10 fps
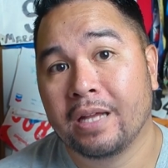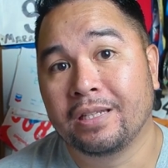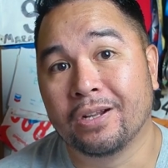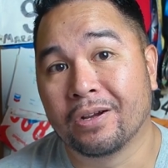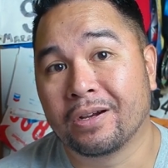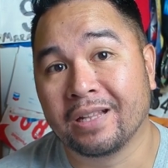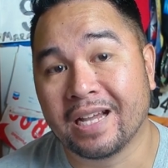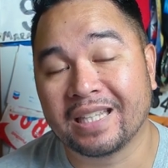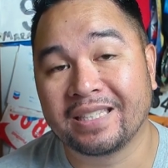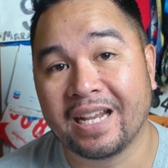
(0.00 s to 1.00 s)
you know,
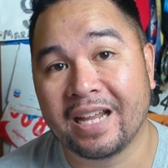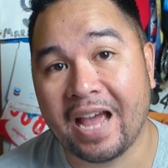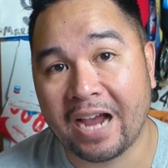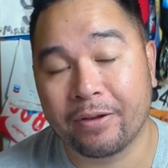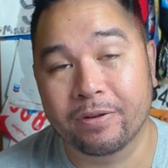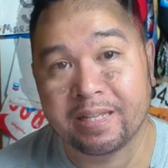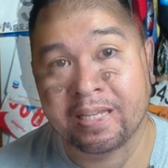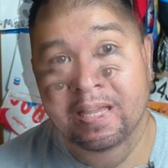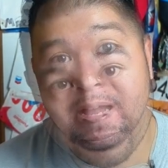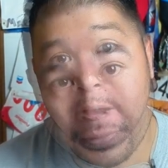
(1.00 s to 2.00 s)
collect the data
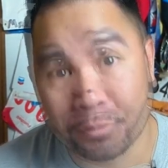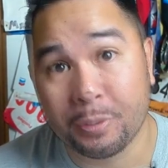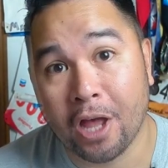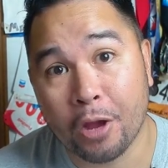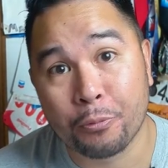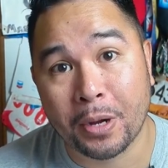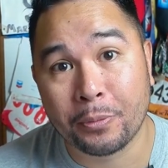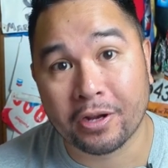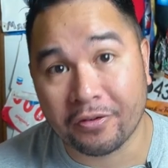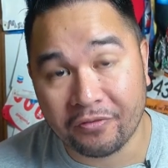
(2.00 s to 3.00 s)
accurately because we all run
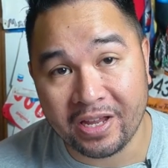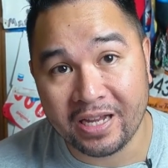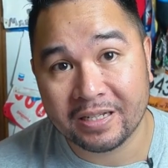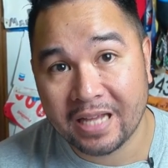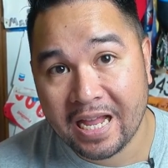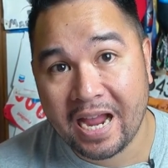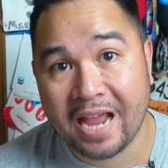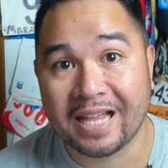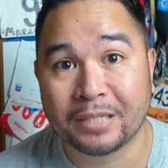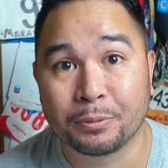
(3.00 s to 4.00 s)
with our feet
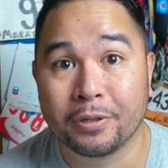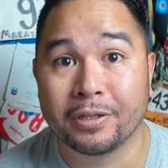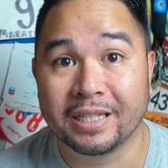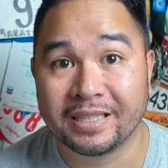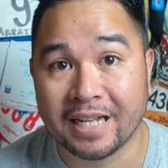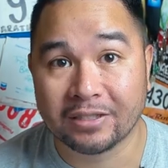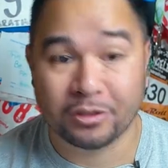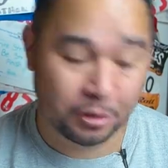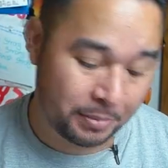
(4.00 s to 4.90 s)
and that's where the sensor should